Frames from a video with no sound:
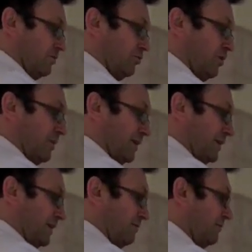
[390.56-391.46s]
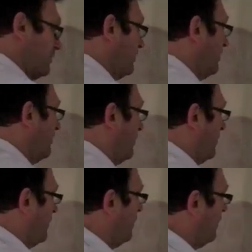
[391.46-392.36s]
Drop that down,
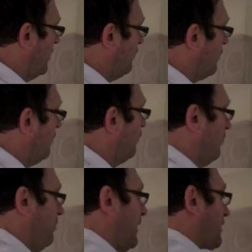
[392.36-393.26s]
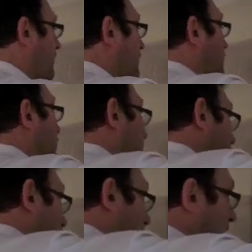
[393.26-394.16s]
I've got a full pattern at the top.
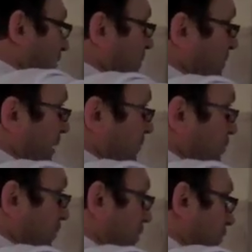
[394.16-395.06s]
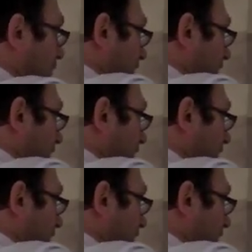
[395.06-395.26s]
That's my bit I'm cutting off